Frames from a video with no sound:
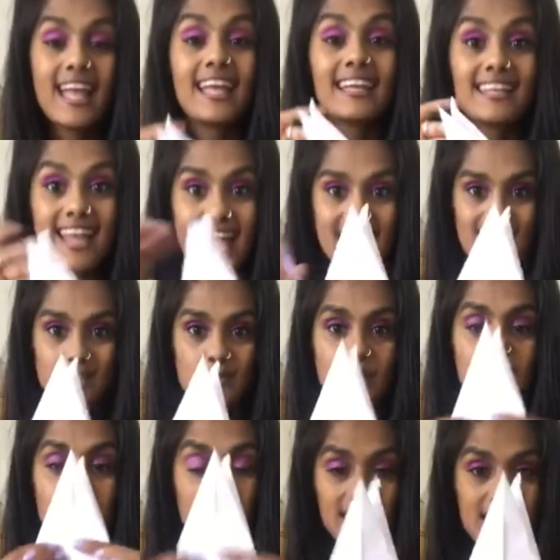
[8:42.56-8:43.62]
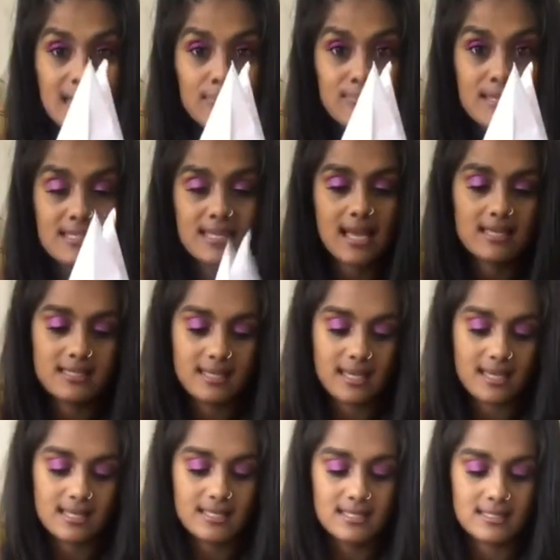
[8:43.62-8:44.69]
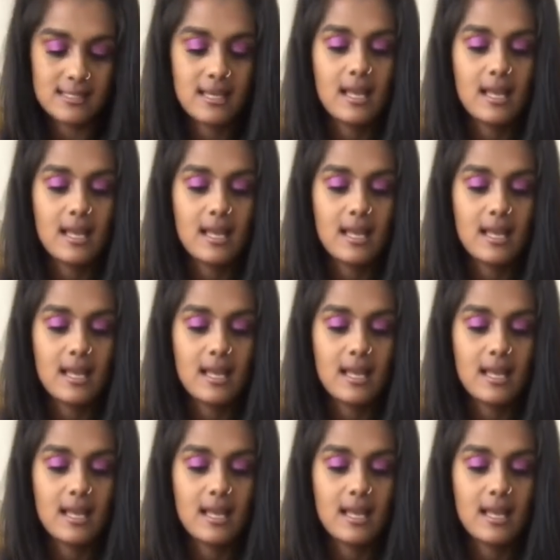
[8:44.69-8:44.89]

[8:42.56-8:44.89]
Next, we're gonna keep this as it is,